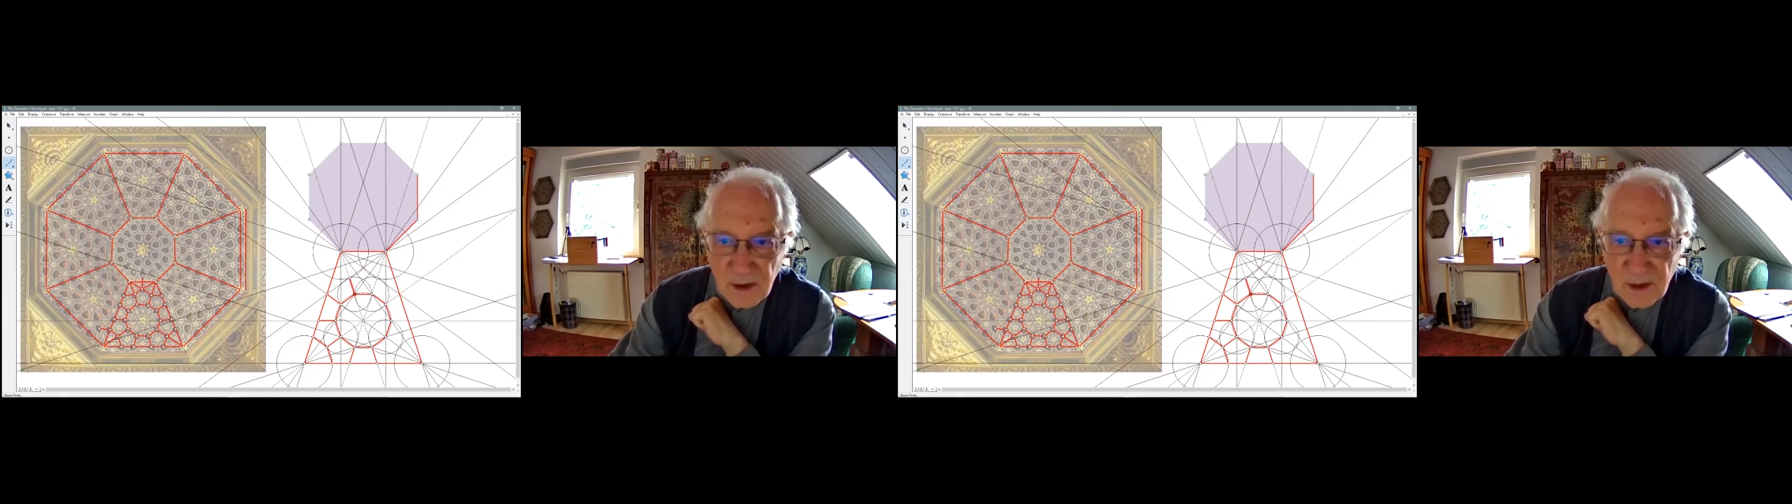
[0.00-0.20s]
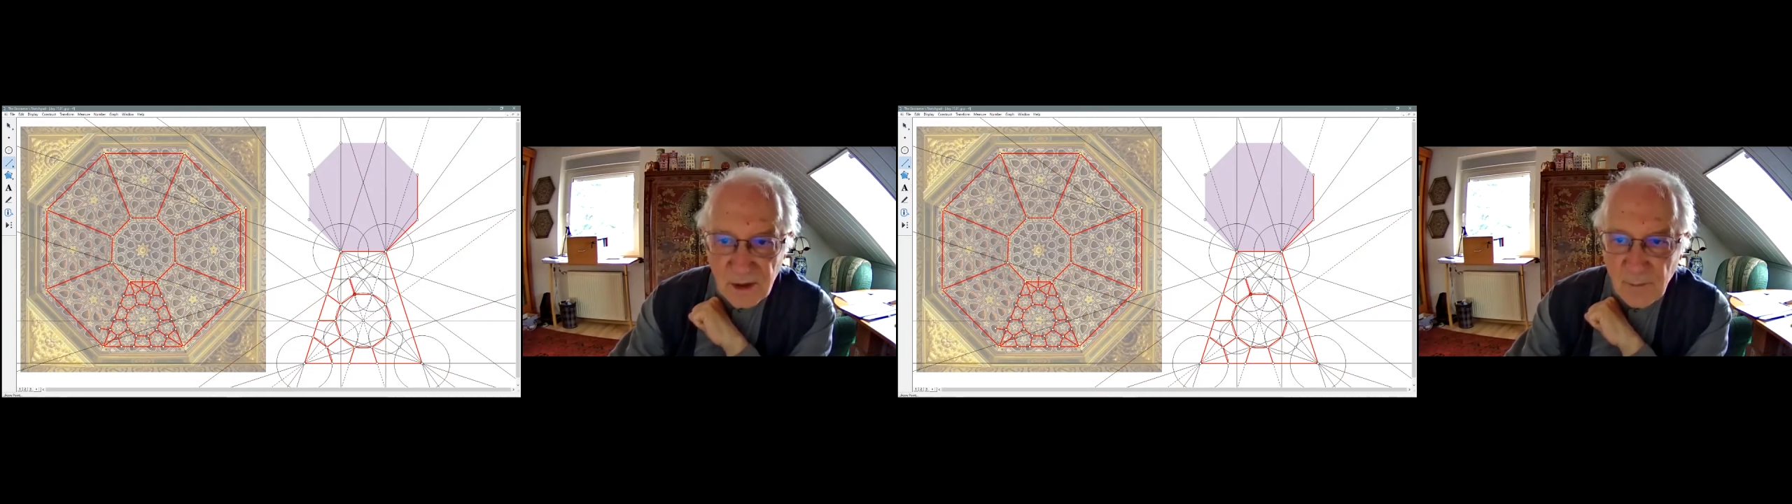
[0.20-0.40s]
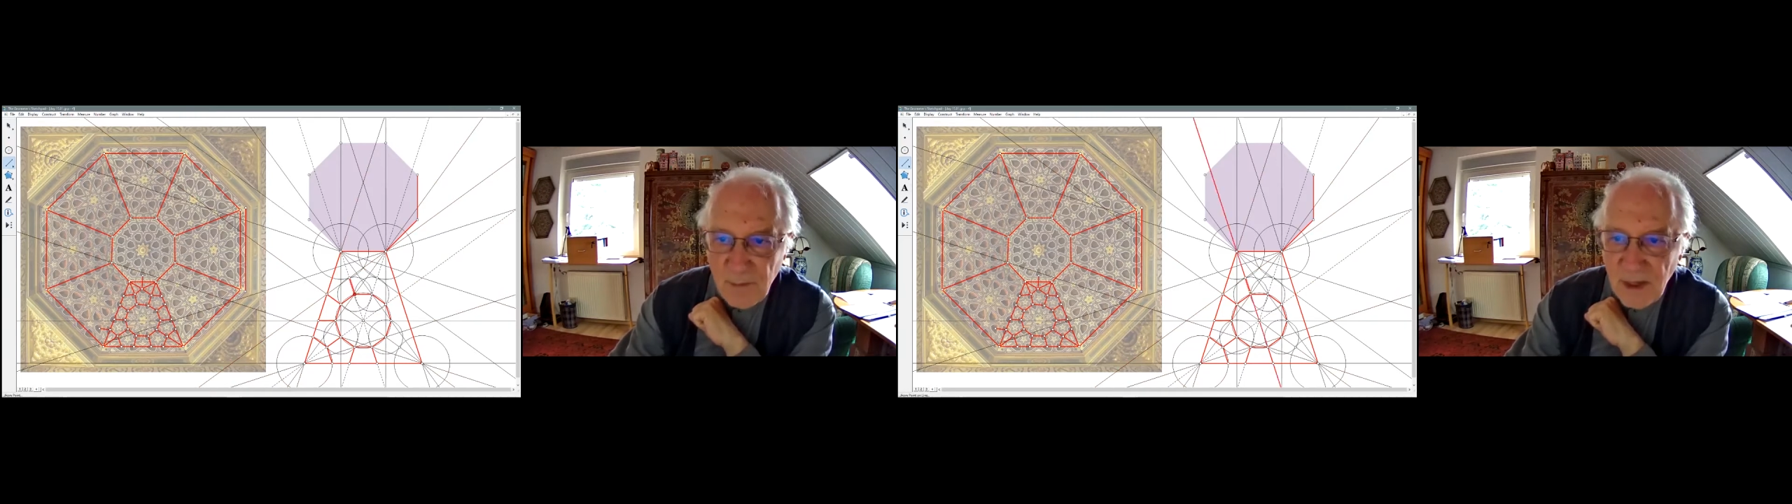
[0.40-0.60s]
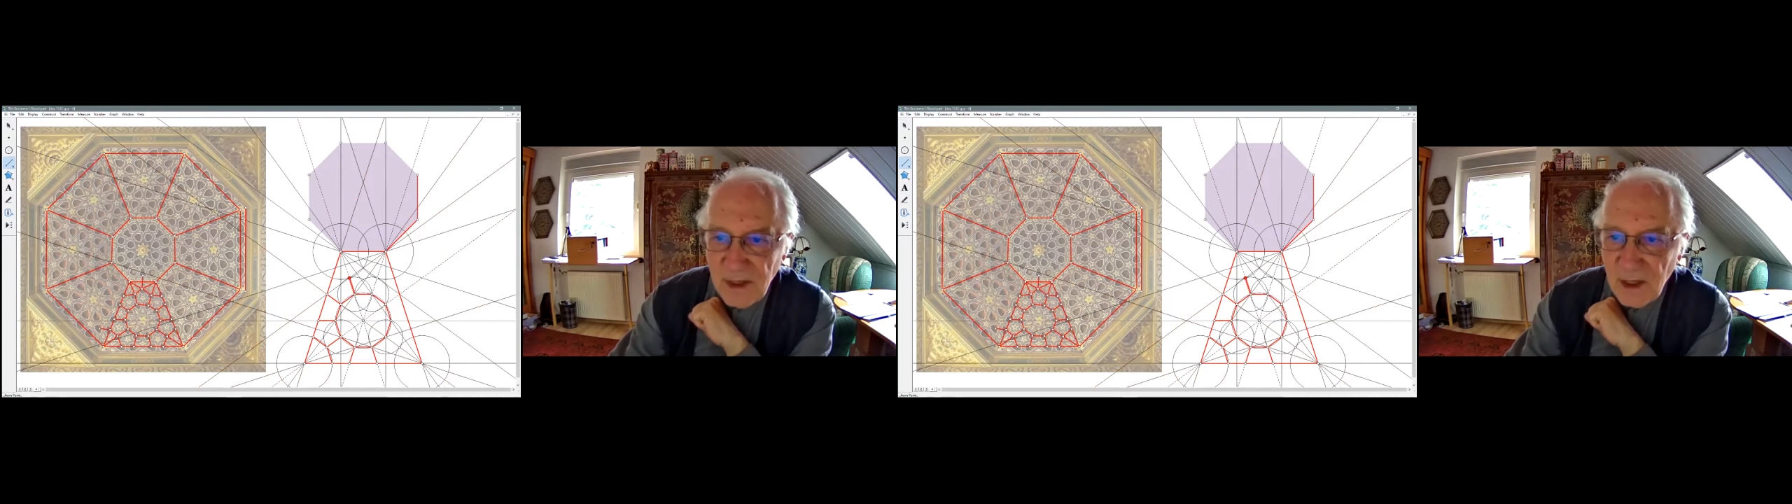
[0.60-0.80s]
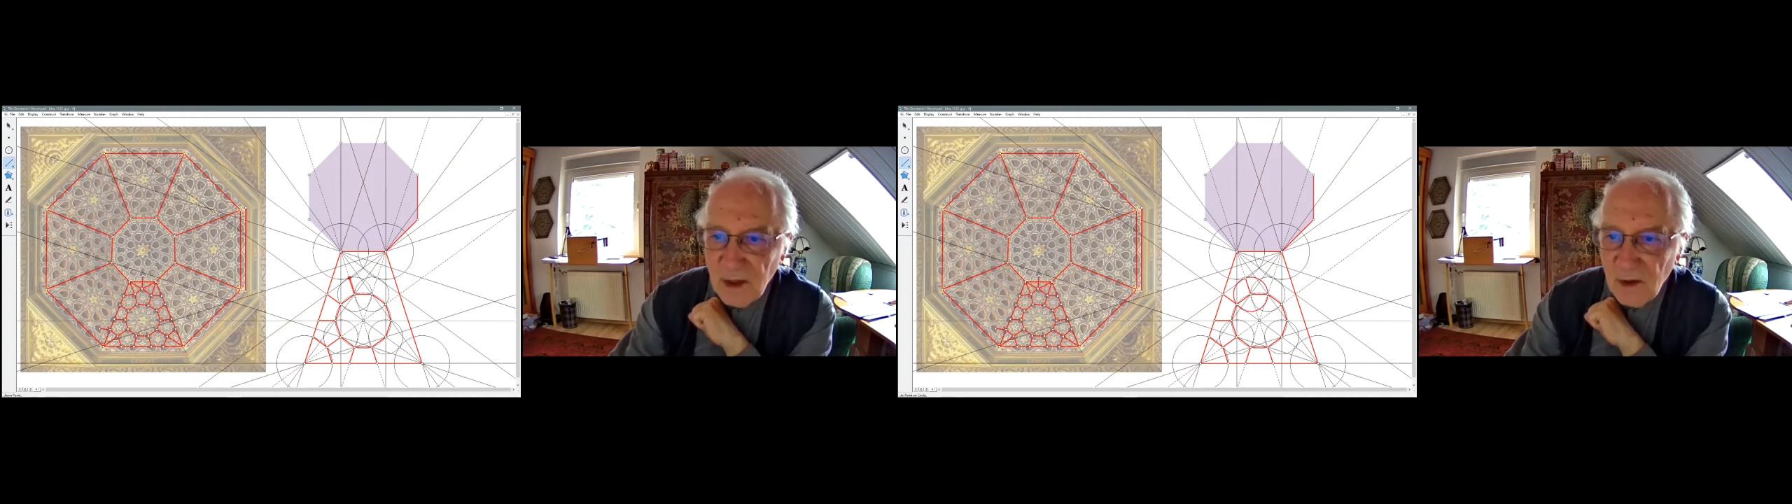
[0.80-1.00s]
the
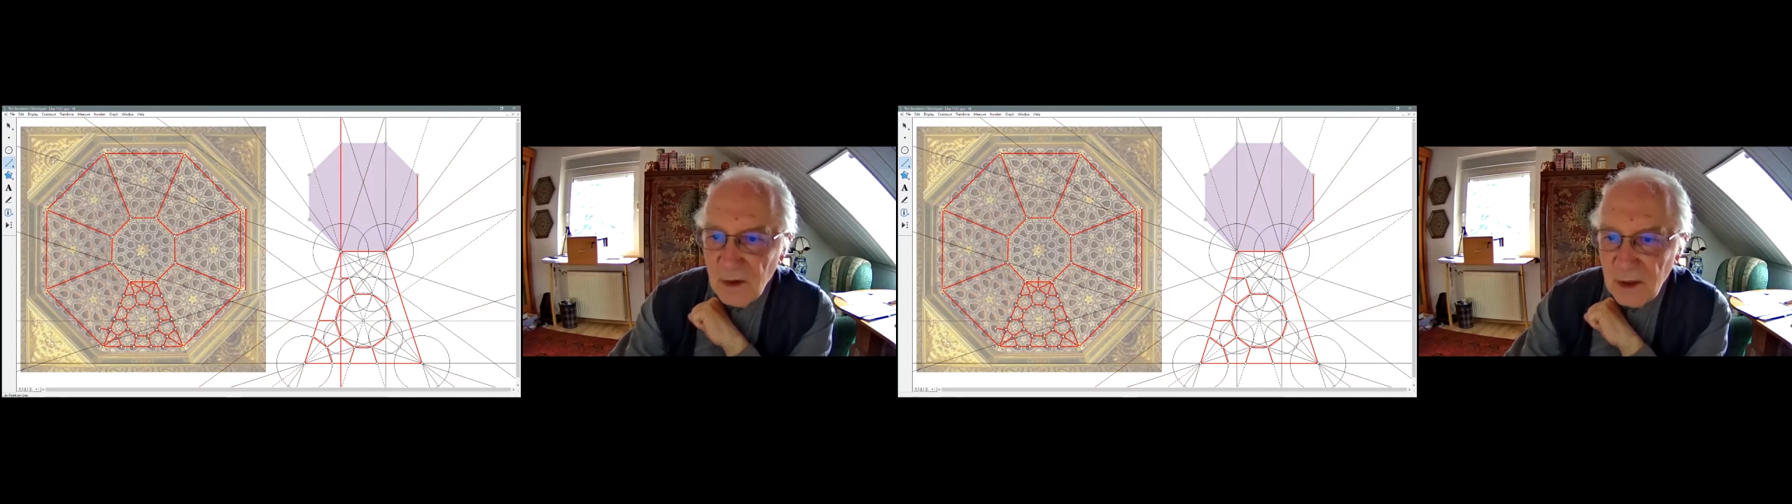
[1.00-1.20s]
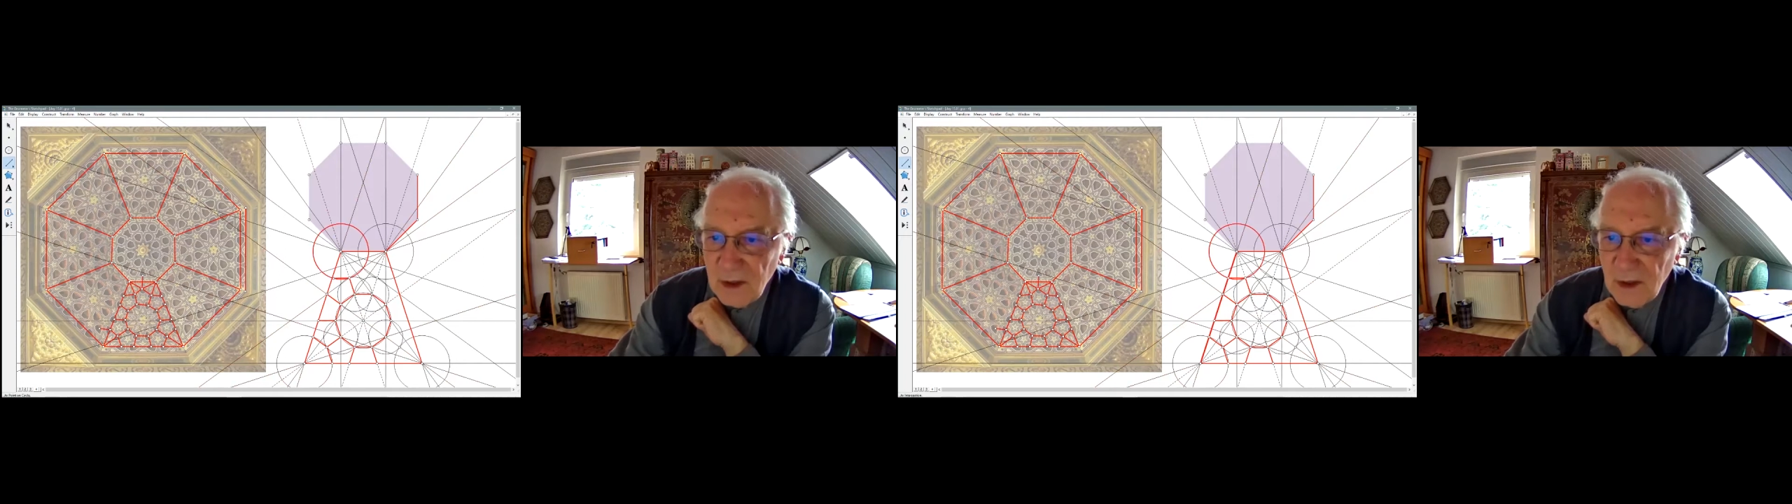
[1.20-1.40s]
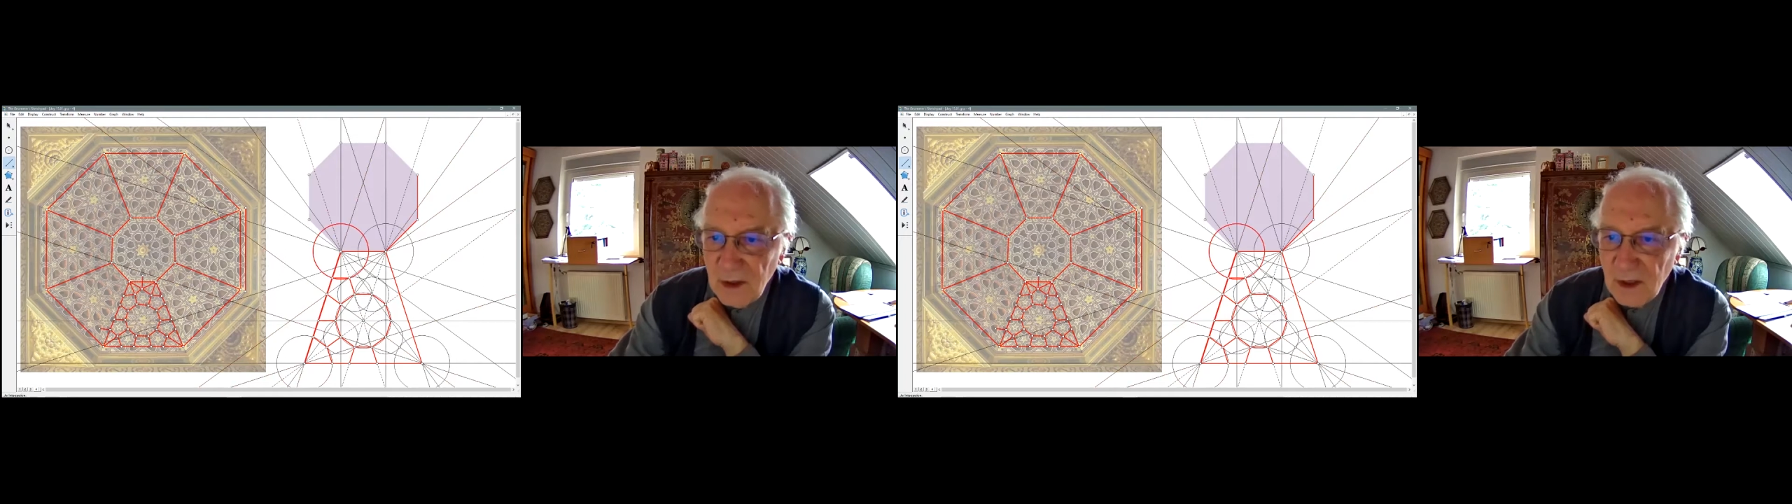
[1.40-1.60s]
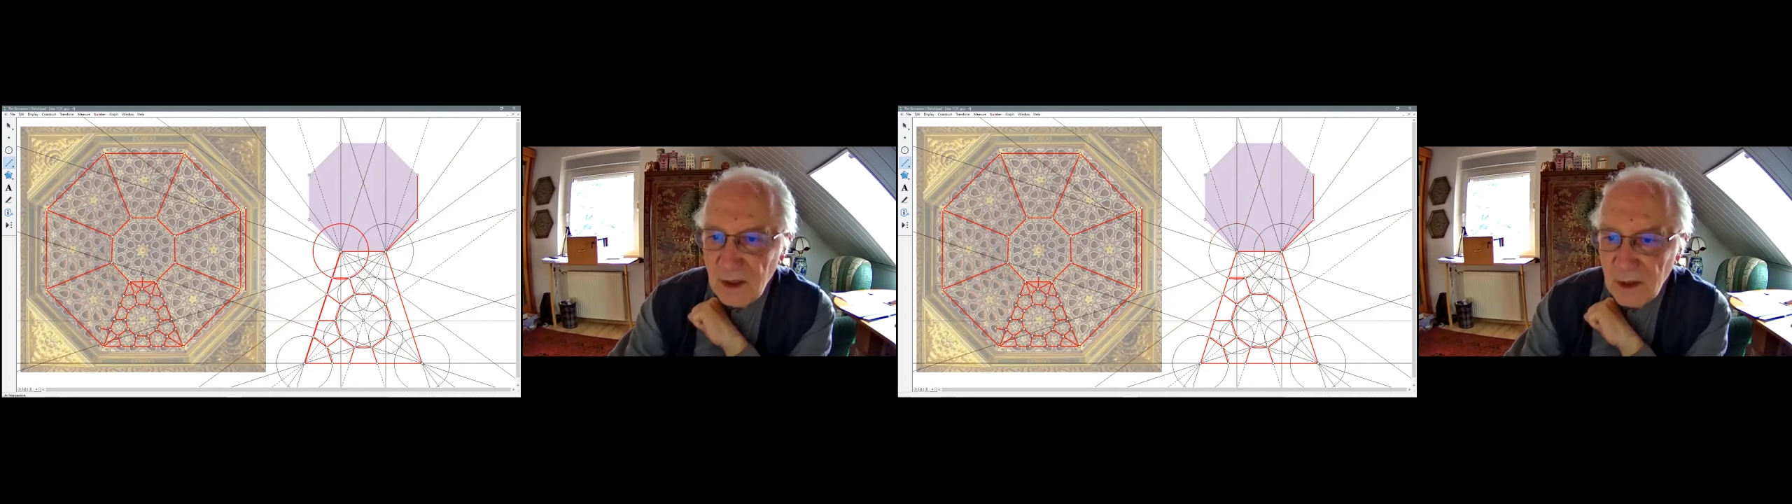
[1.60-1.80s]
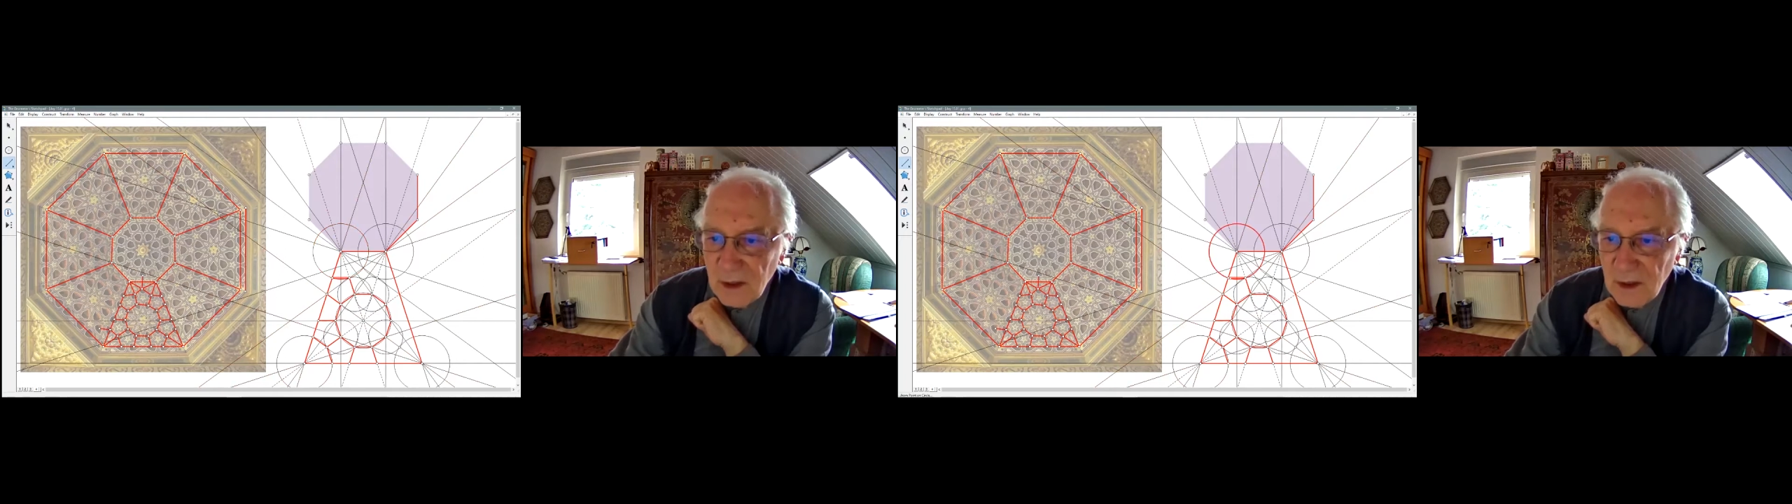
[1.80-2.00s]
pentagon here,